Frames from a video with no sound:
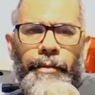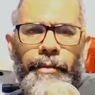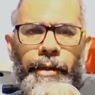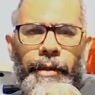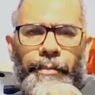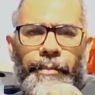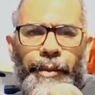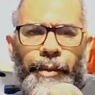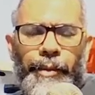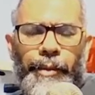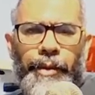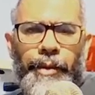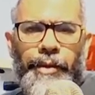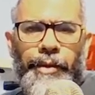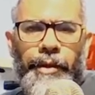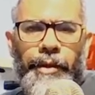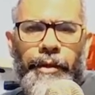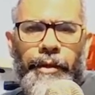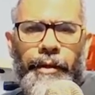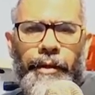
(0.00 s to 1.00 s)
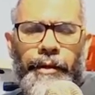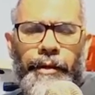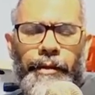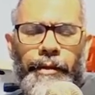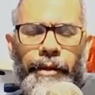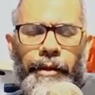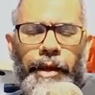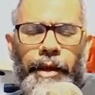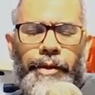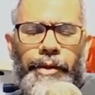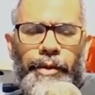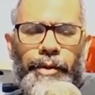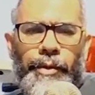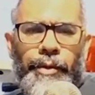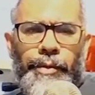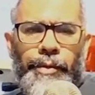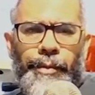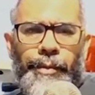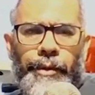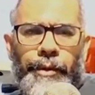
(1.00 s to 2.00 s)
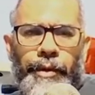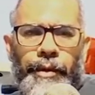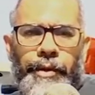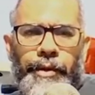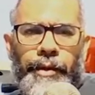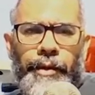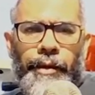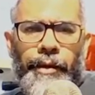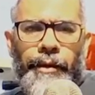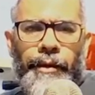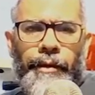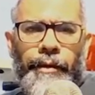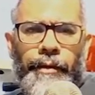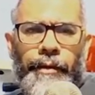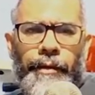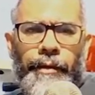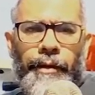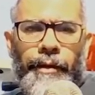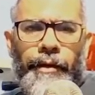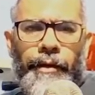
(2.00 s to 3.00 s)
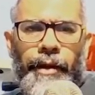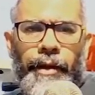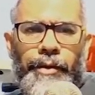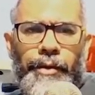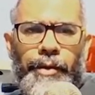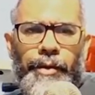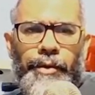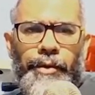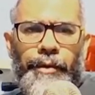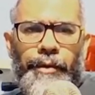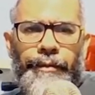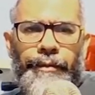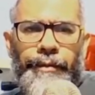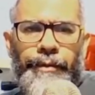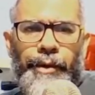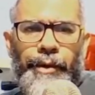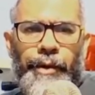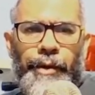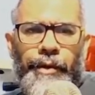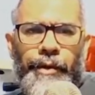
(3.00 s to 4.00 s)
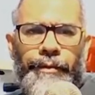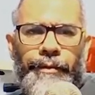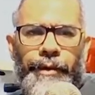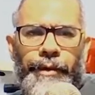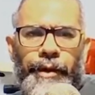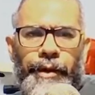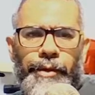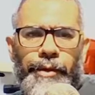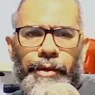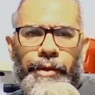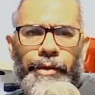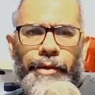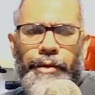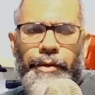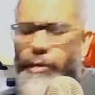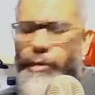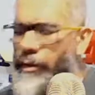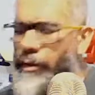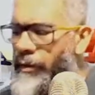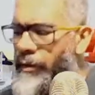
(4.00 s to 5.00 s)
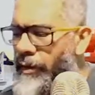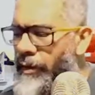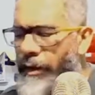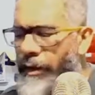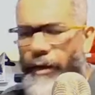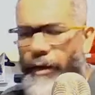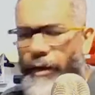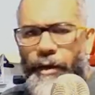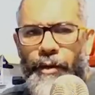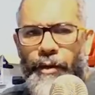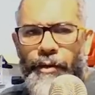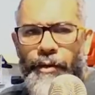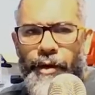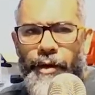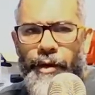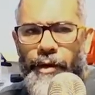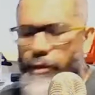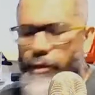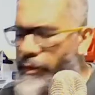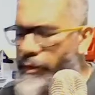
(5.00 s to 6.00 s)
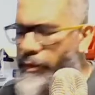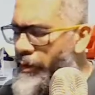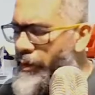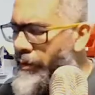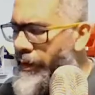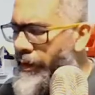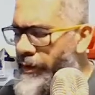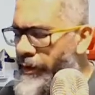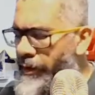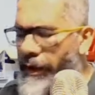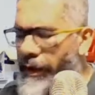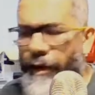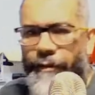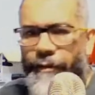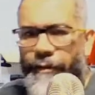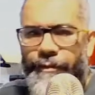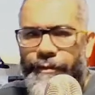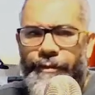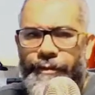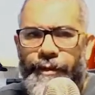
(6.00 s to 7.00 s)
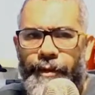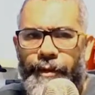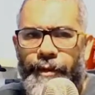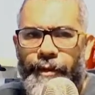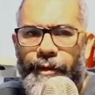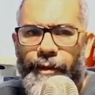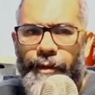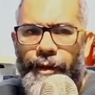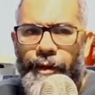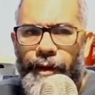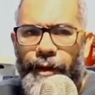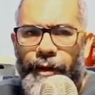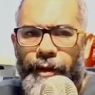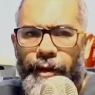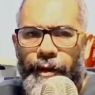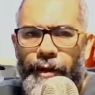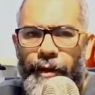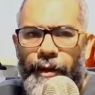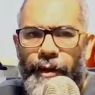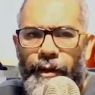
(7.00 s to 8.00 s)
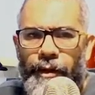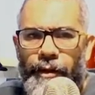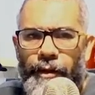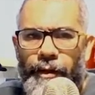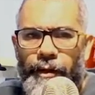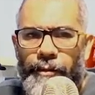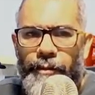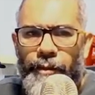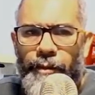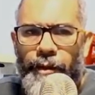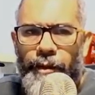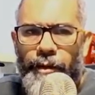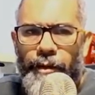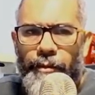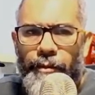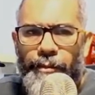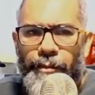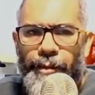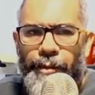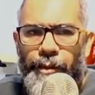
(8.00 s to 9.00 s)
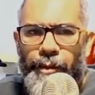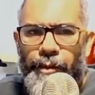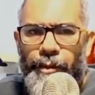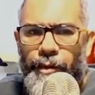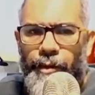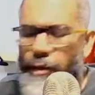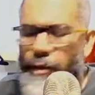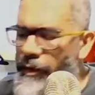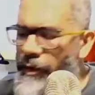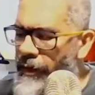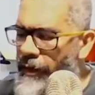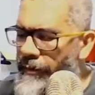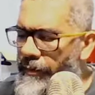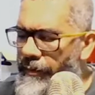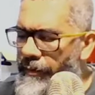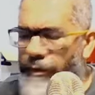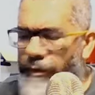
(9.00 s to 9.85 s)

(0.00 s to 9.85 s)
producing a light source, producing a light source of certain frequency, which is called, over here it's shown as F. Okay, let me put this F